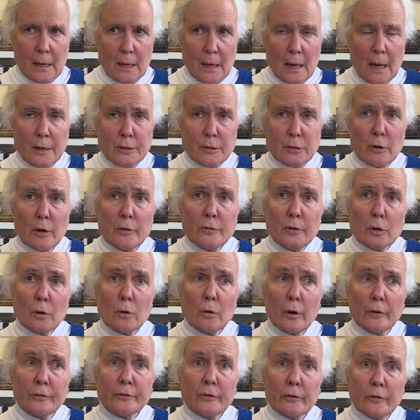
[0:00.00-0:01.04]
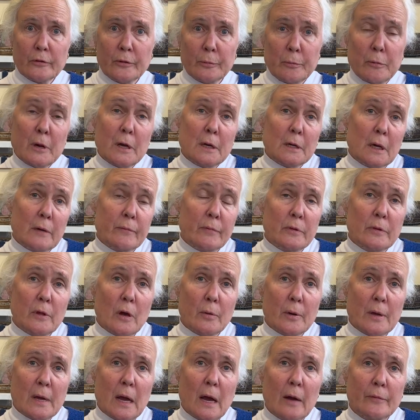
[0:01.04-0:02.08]
And during the course of the spring, even though
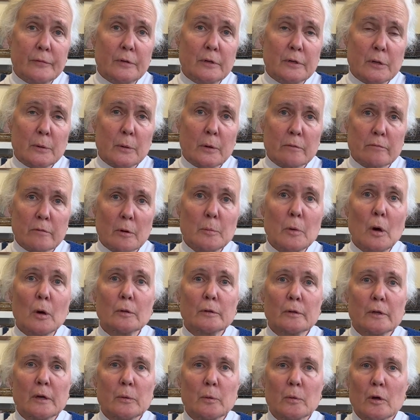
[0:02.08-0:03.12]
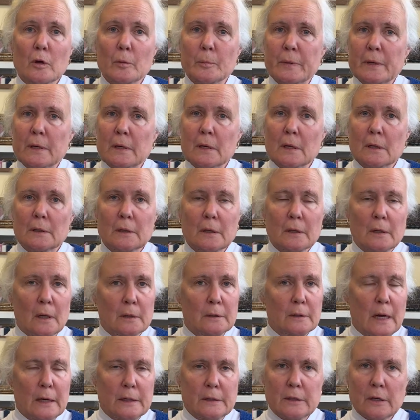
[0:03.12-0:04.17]
we have to do it remotely, we'll be
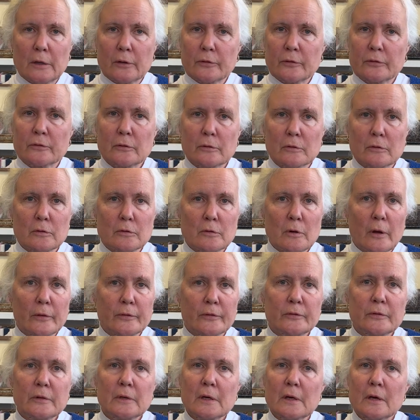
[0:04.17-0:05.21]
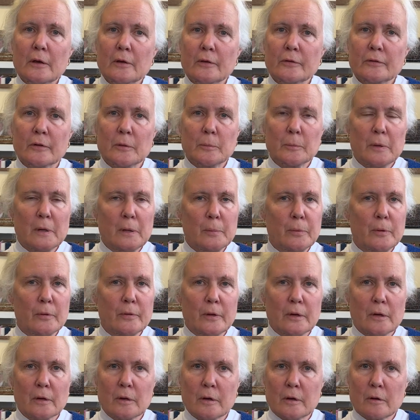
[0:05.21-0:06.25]
electing student trustees and people that
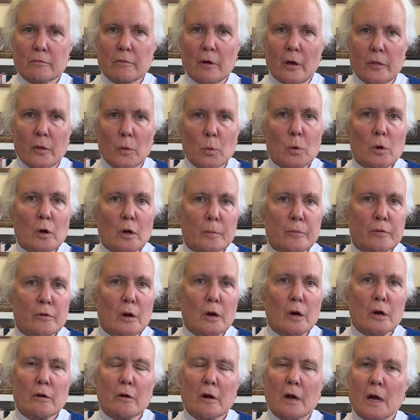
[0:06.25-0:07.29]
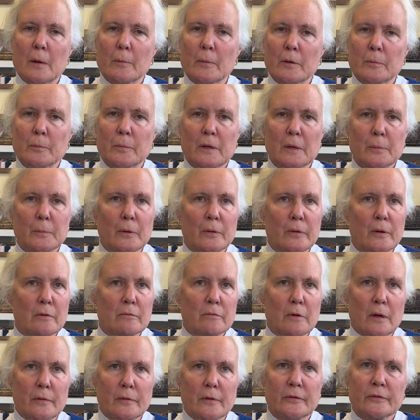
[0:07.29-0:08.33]
are going to run the work program and people that
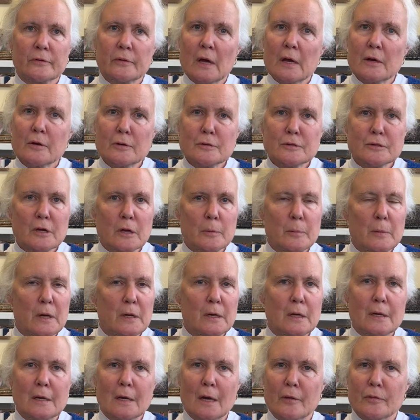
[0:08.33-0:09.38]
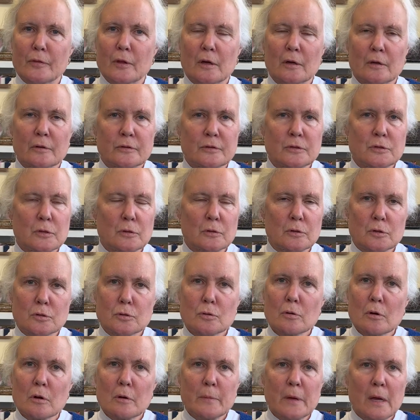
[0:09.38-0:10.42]
run the standards committee and the student
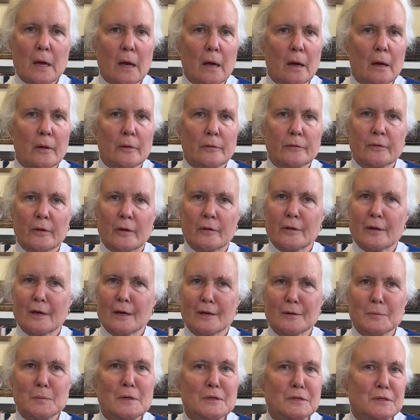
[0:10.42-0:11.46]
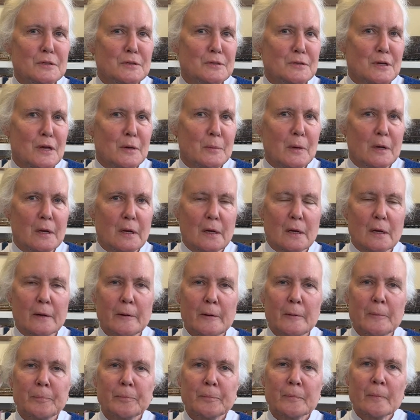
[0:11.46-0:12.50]
dorm heads and the admissions committee.
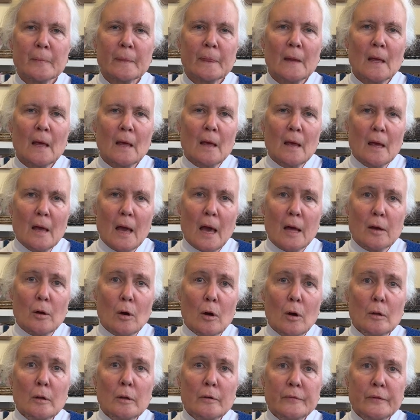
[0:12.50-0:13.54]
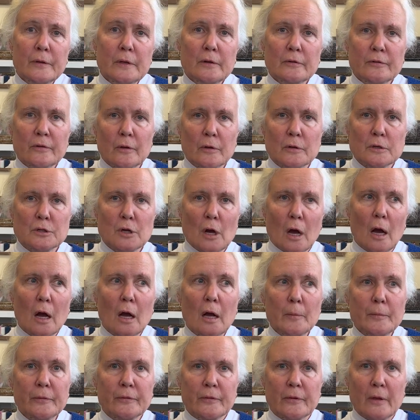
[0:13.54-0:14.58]
And all of these are
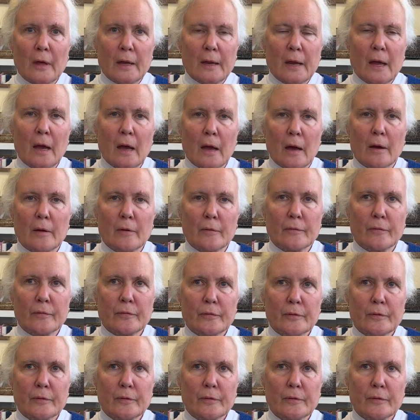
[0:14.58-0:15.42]
jobs that have